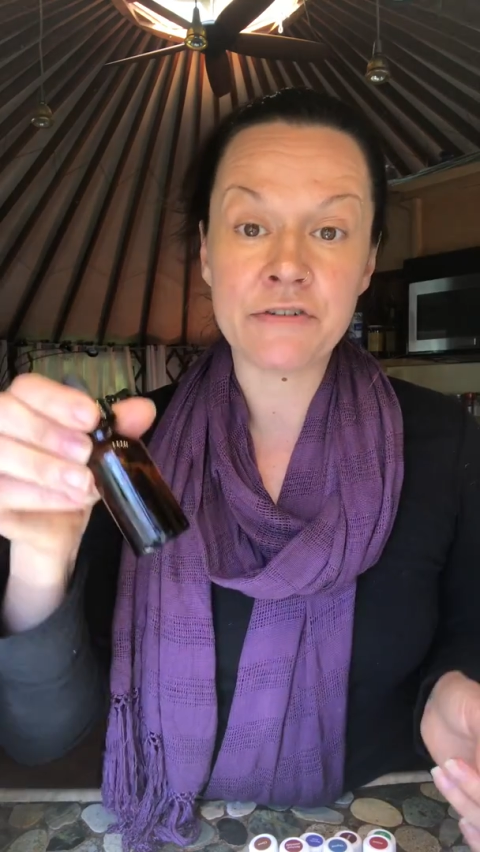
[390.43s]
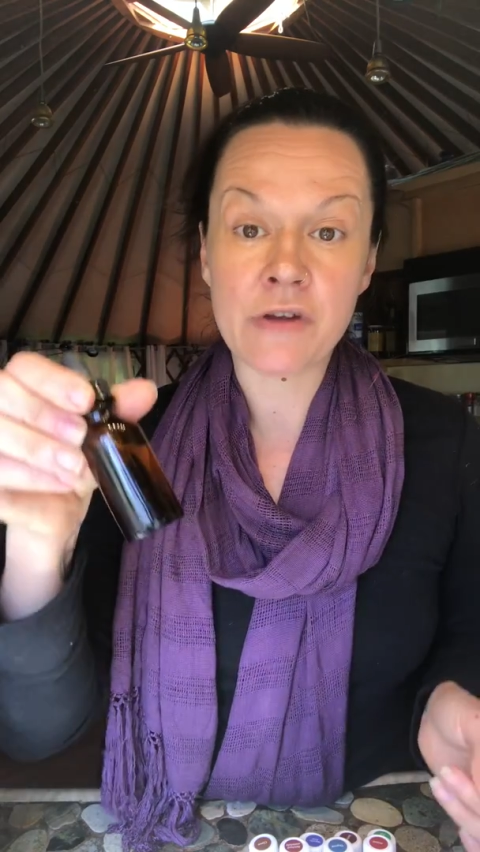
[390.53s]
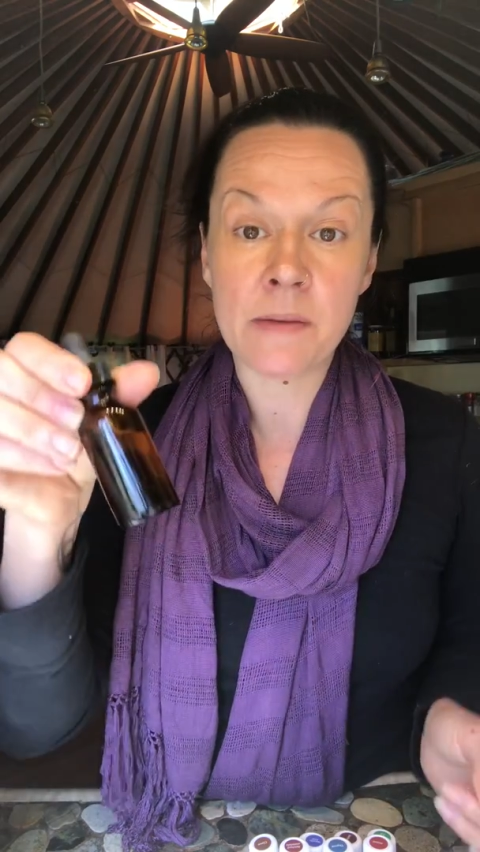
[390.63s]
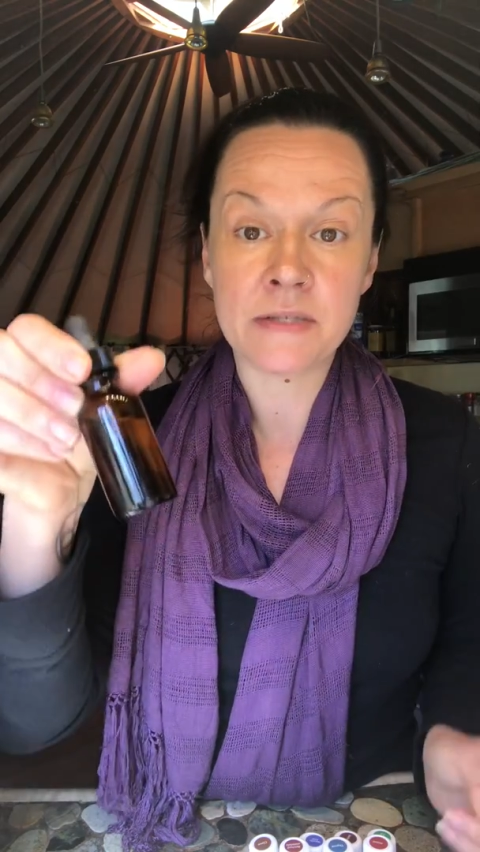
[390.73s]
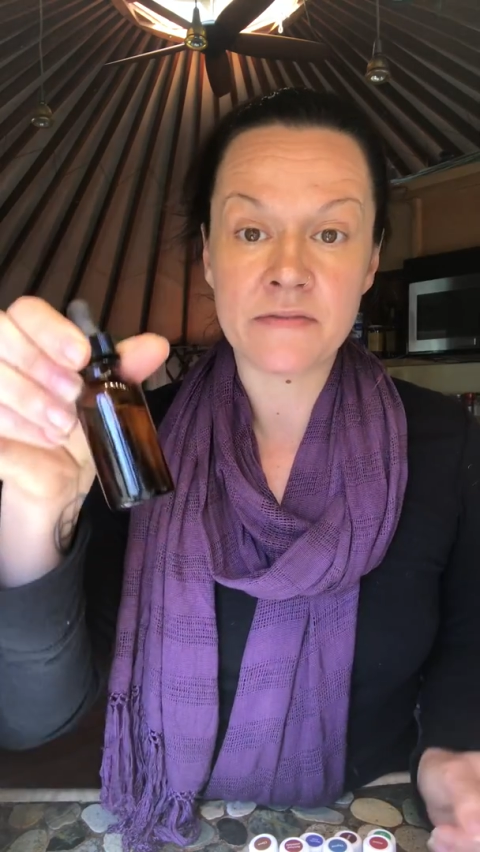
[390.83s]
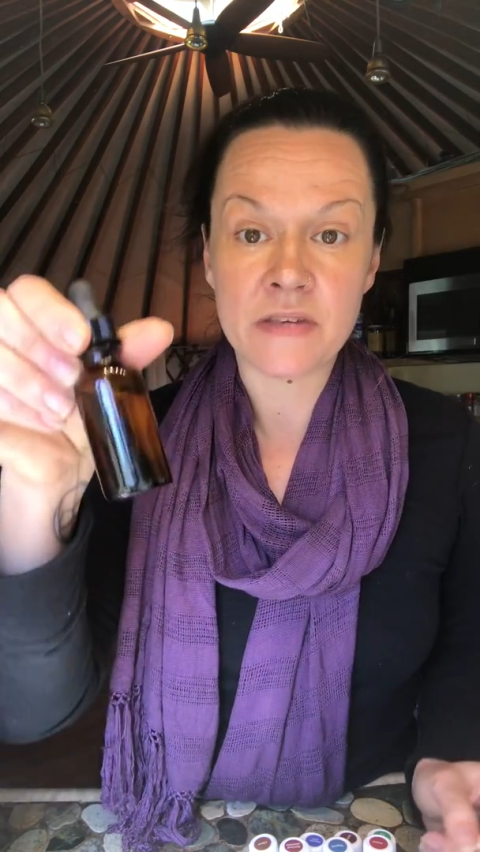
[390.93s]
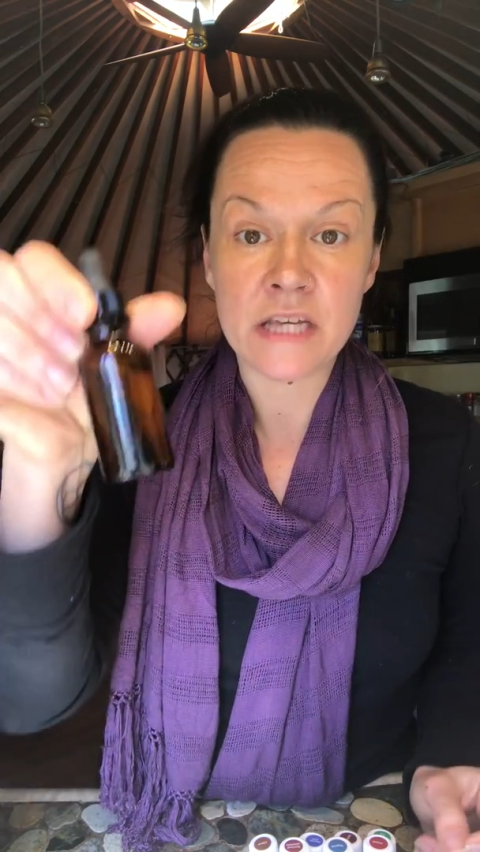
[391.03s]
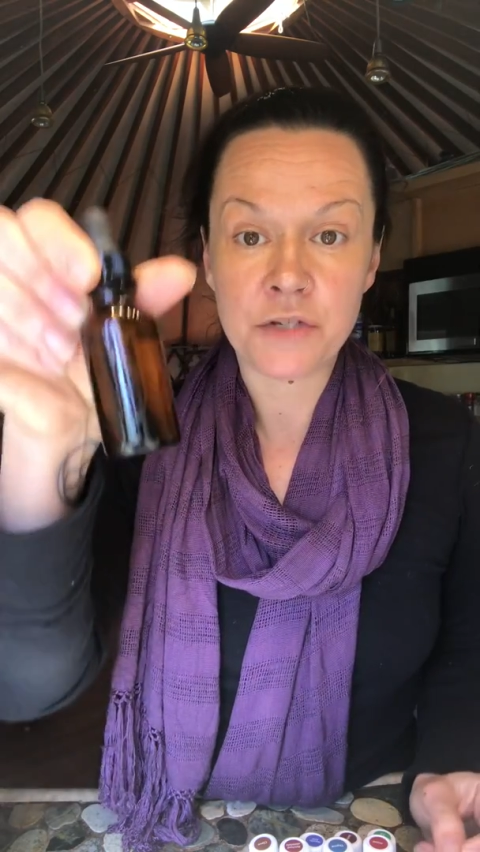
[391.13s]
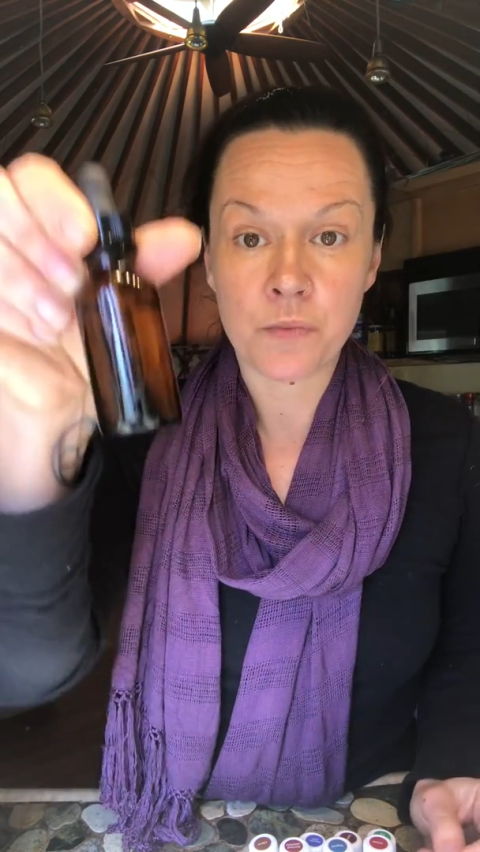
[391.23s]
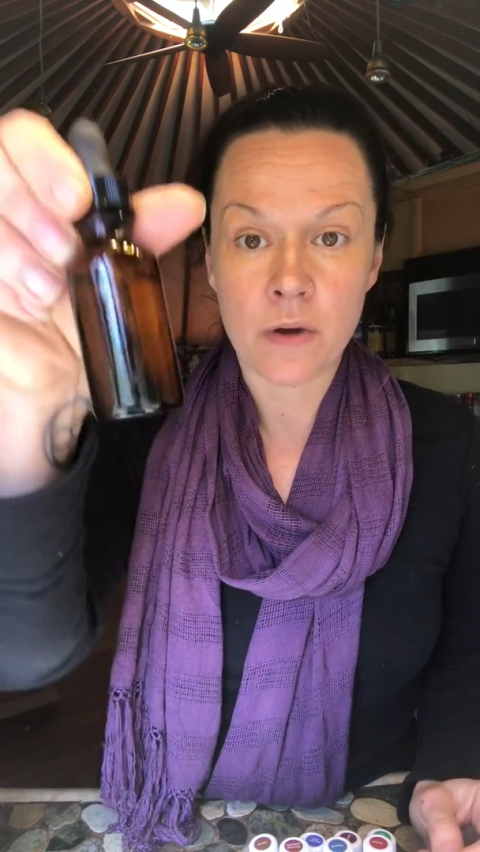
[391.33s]
drops of
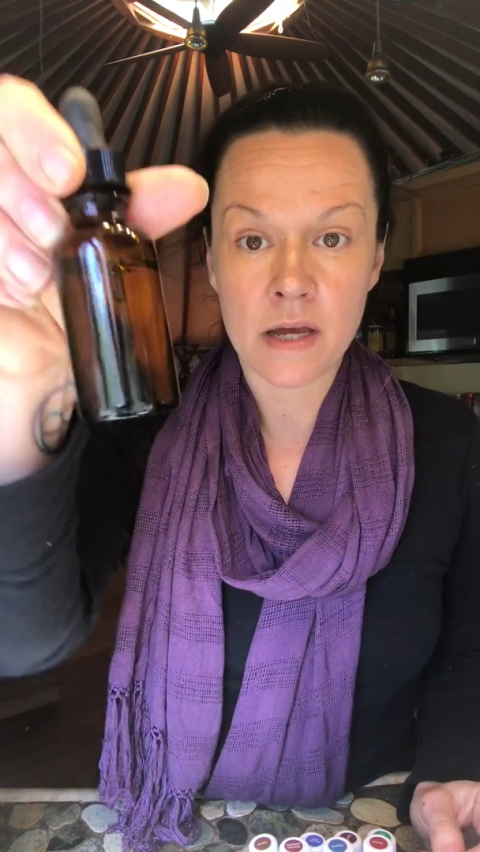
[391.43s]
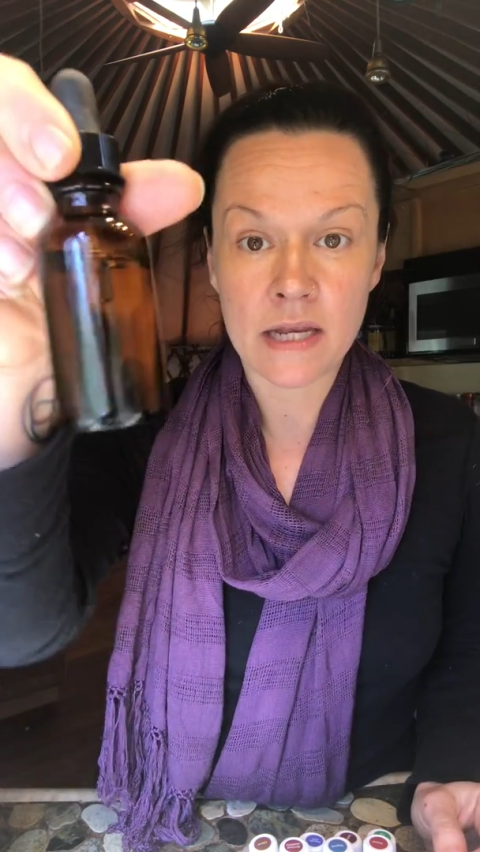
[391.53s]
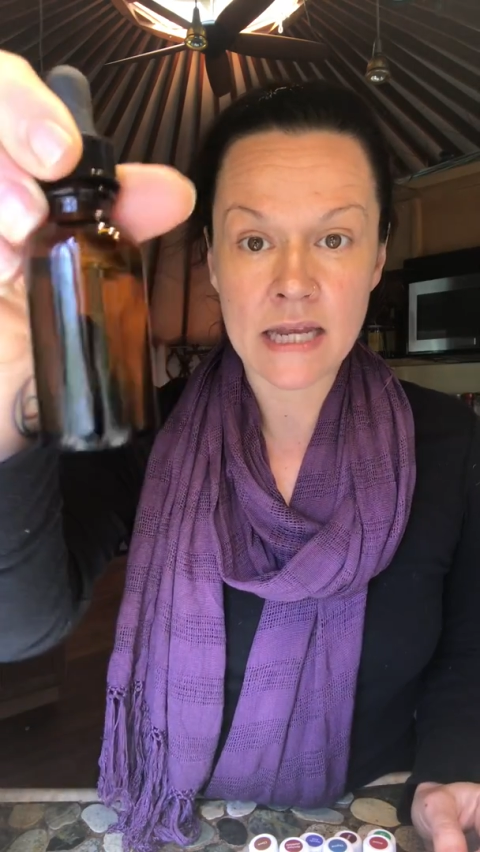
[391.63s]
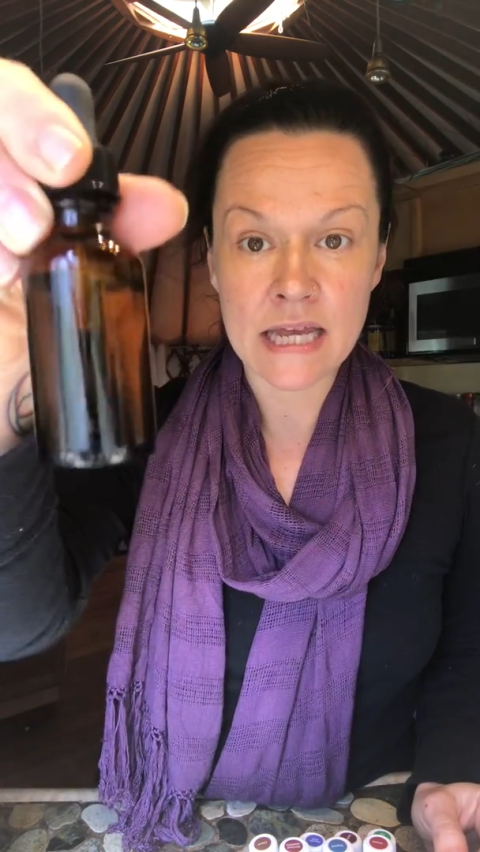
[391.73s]
each one